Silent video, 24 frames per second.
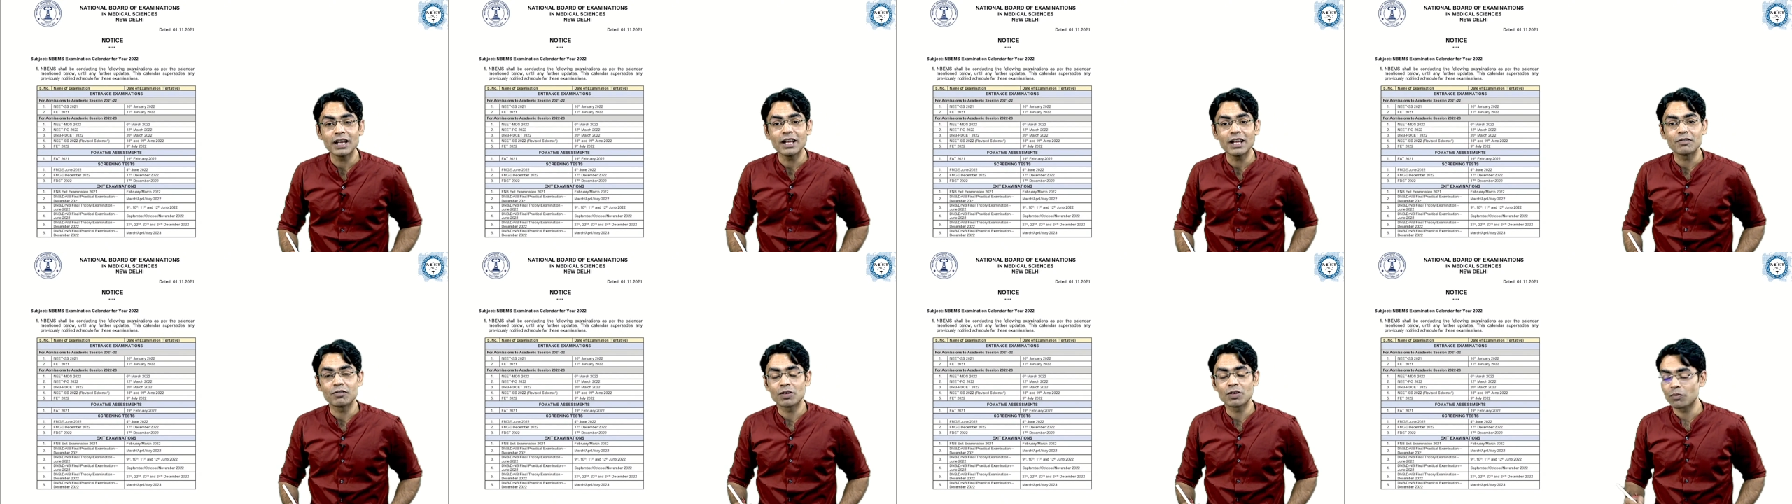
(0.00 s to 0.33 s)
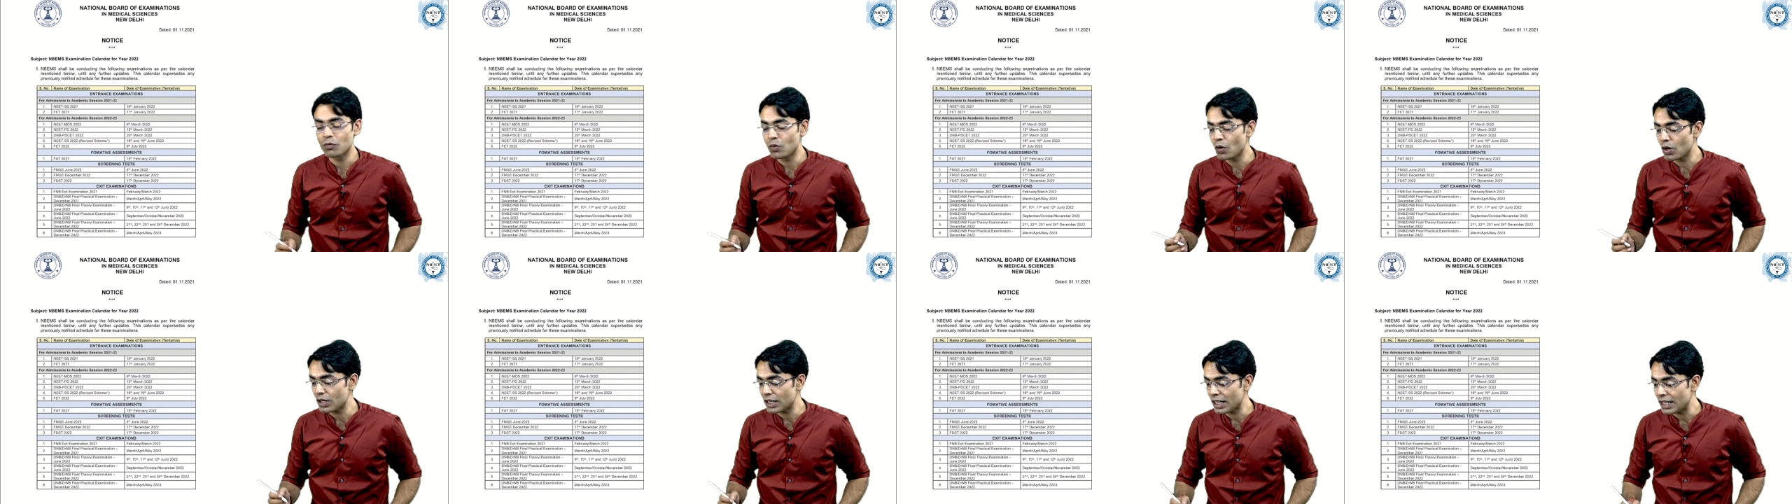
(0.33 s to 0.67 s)
If you've
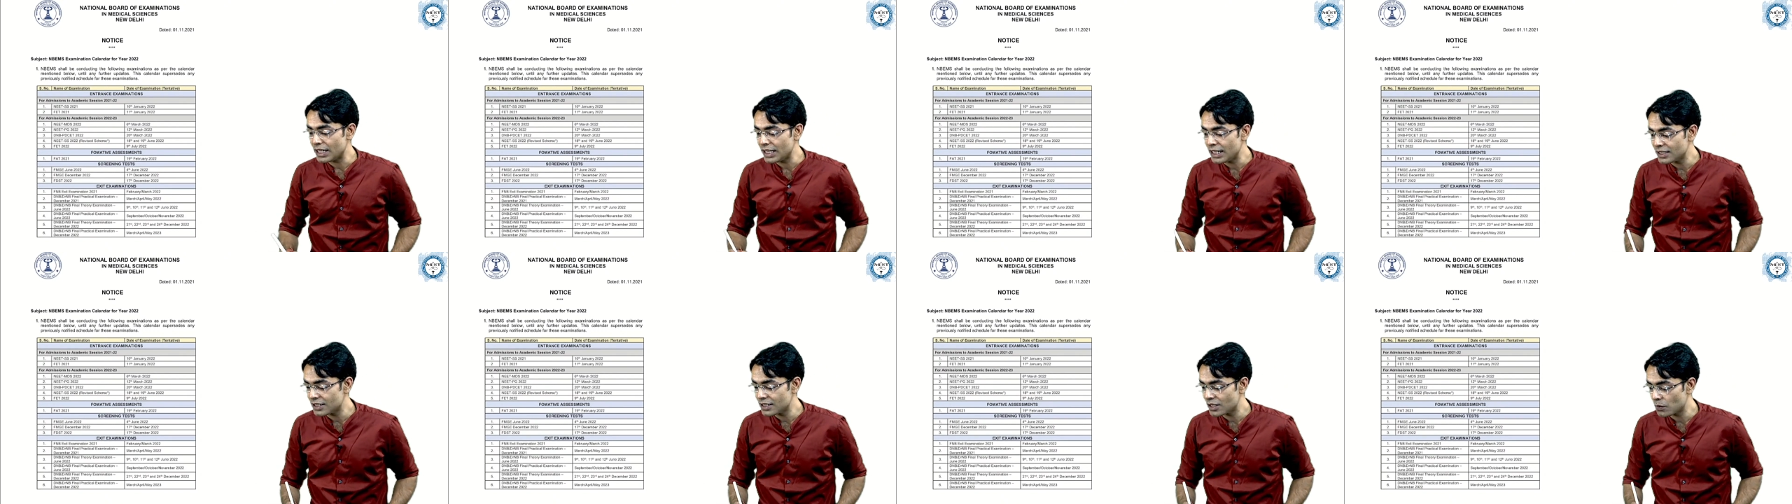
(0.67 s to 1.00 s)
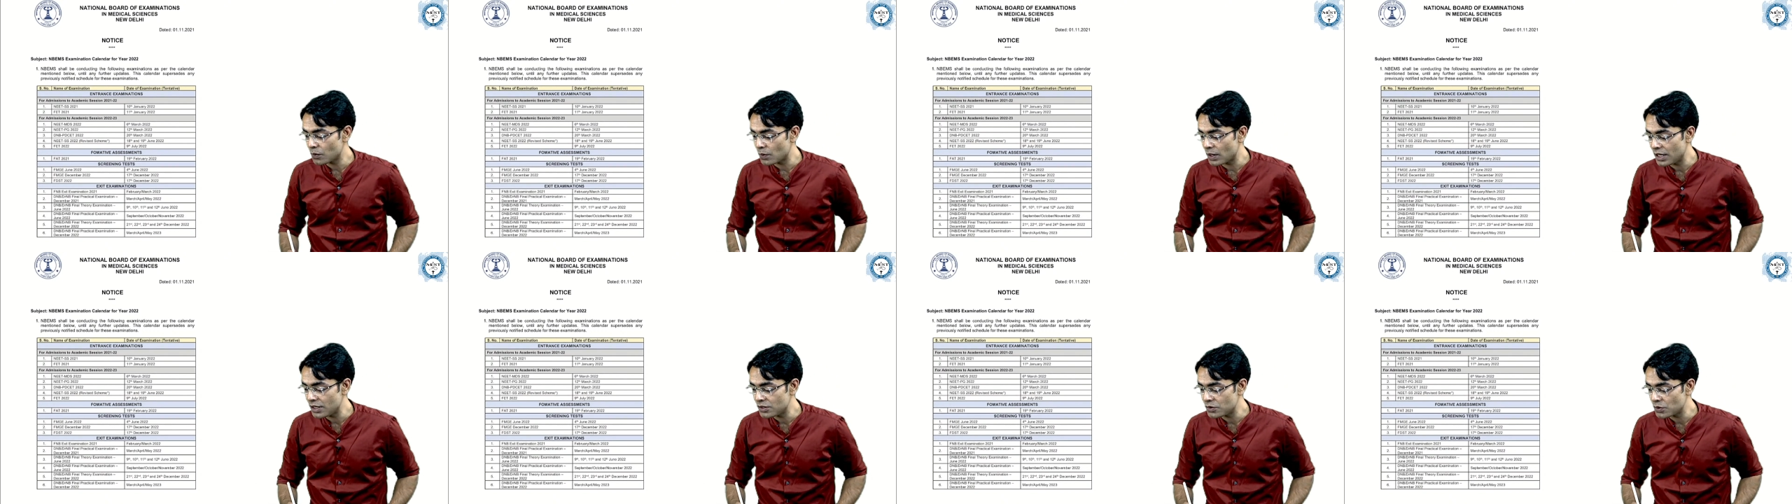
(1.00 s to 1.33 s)
got any other
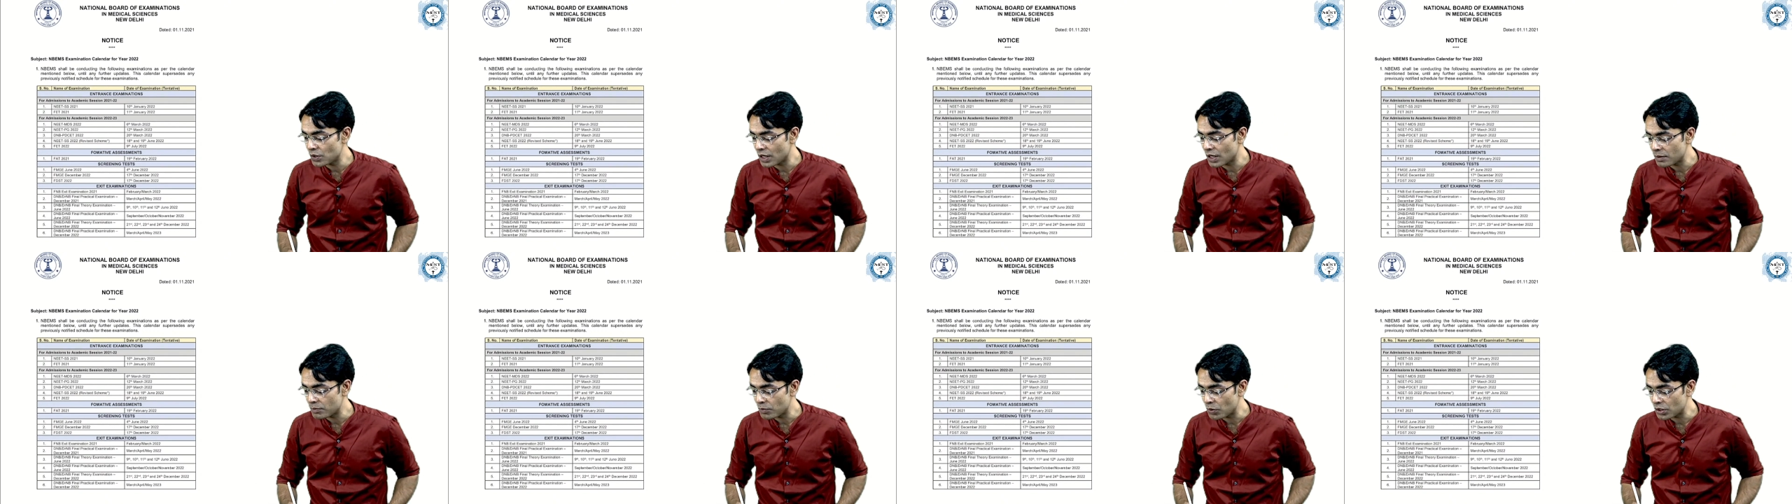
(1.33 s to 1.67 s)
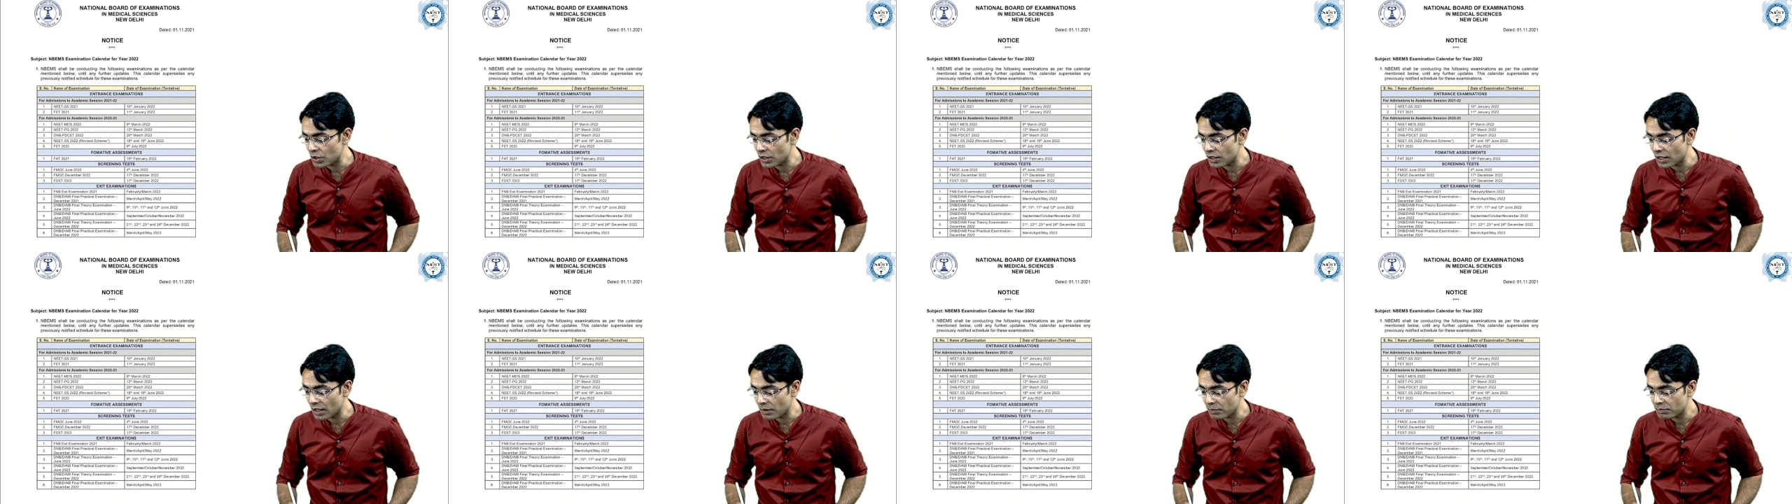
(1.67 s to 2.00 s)
queries, you can put
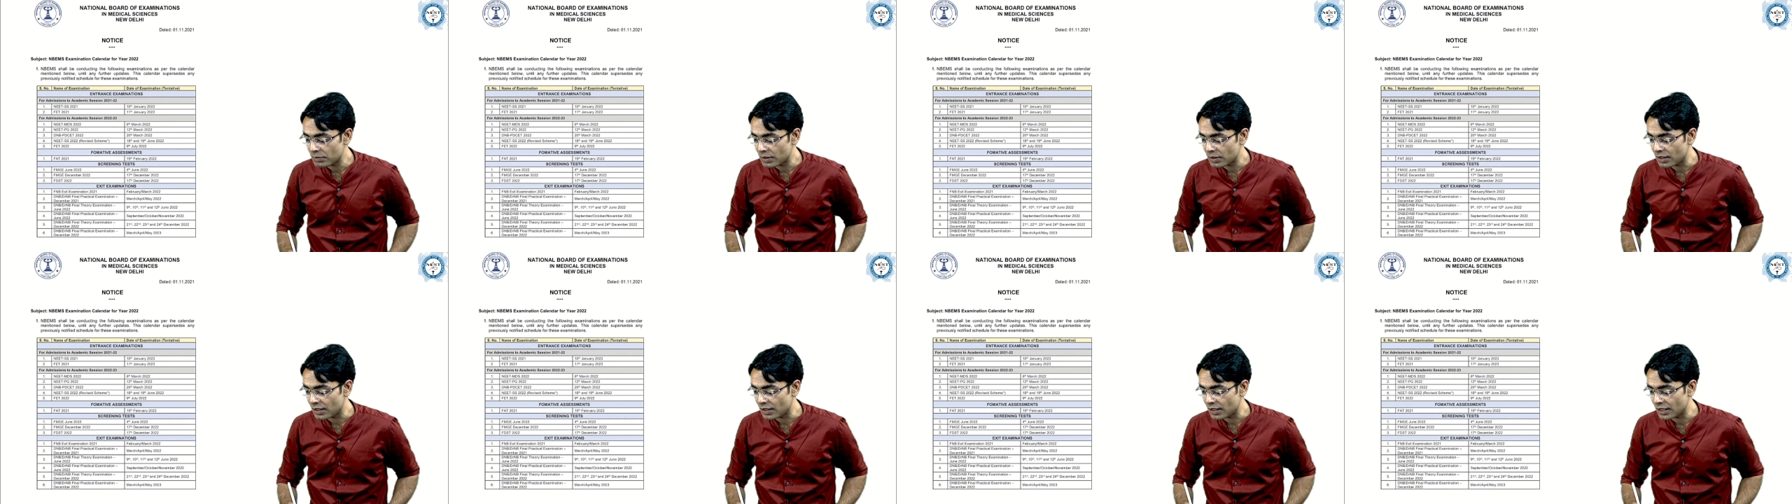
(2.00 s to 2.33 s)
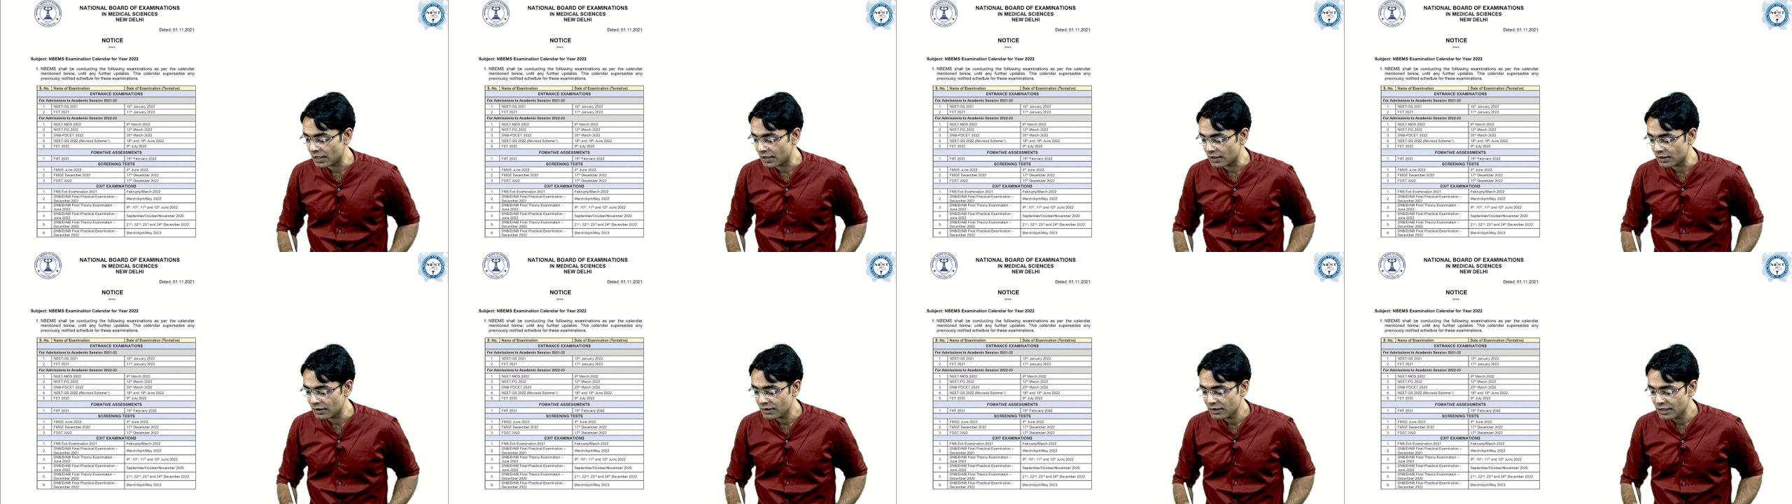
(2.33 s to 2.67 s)
it up
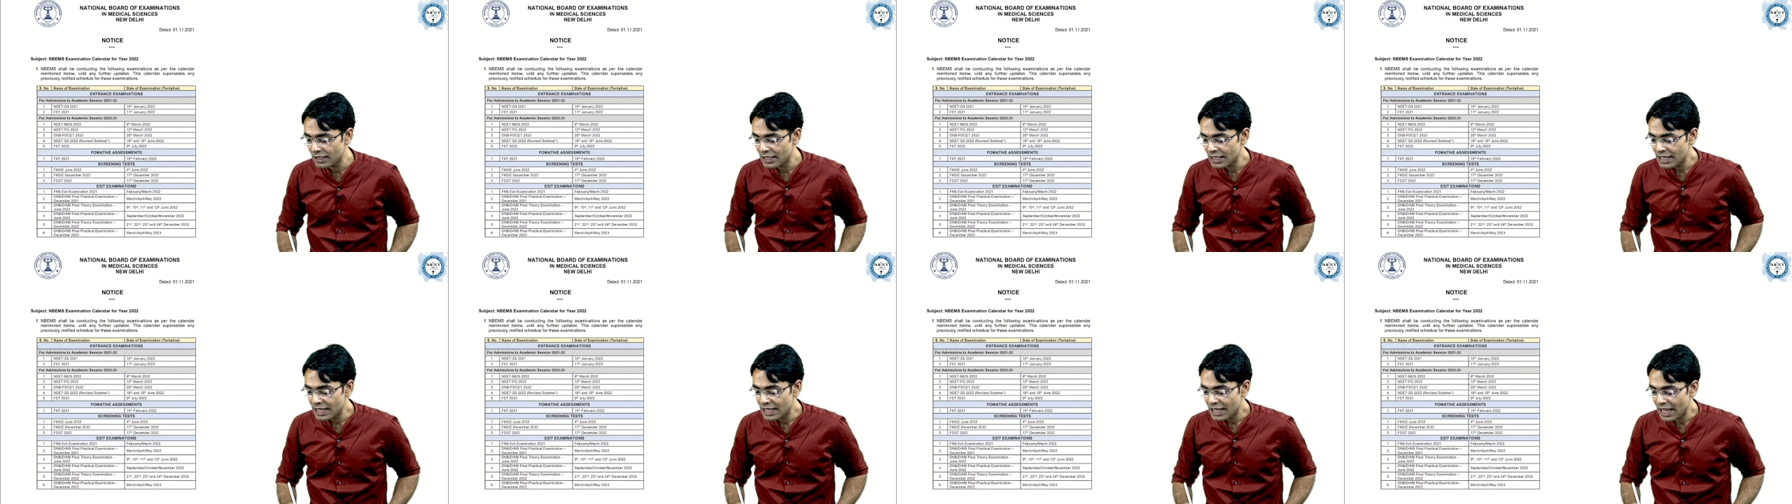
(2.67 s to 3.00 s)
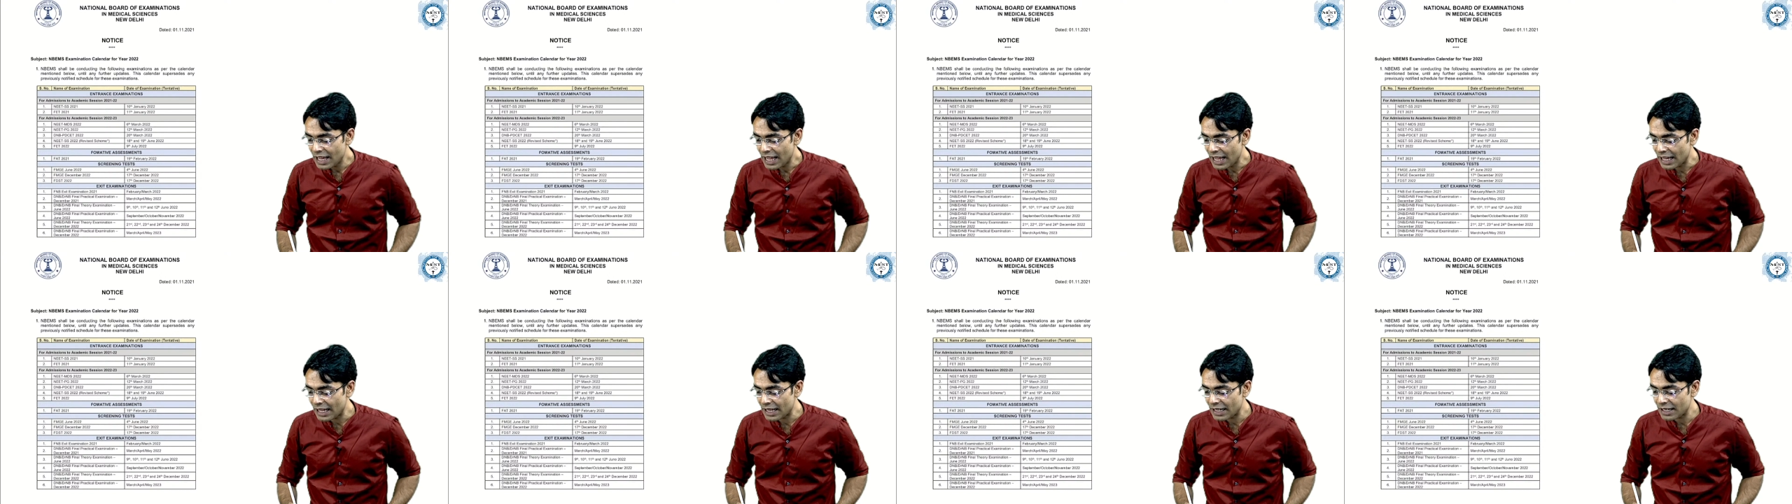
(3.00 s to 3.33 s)
here,
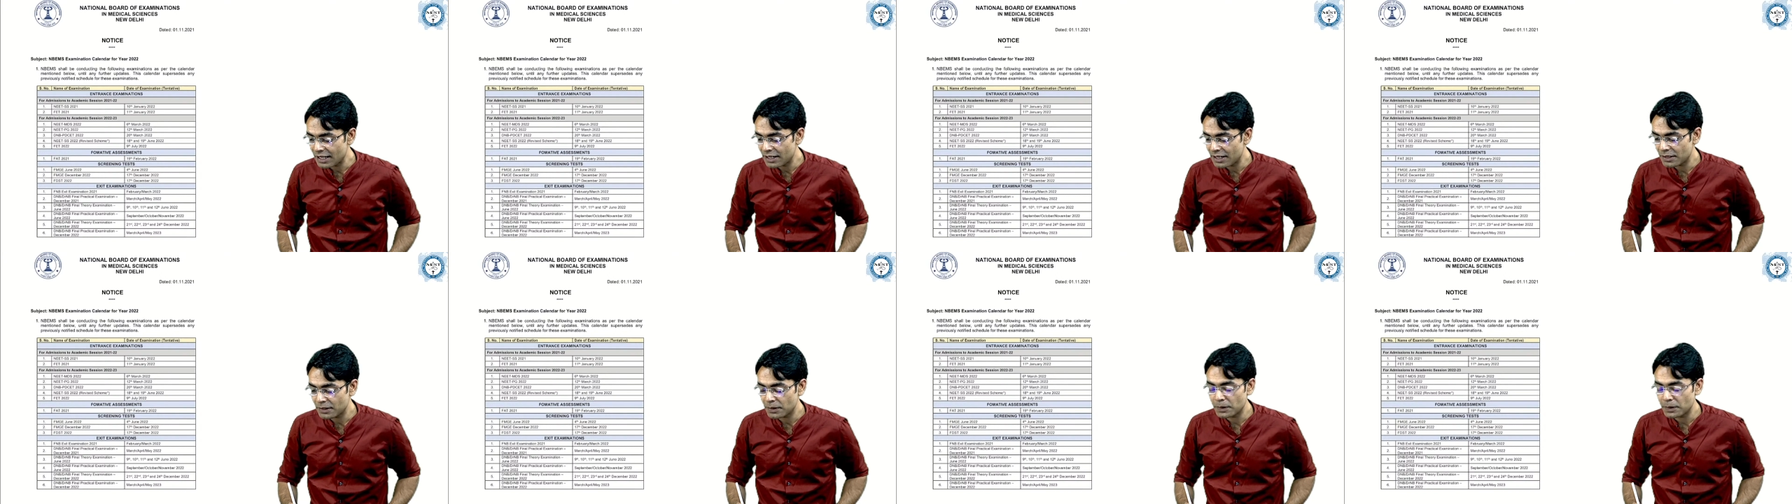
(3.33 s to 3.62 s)
and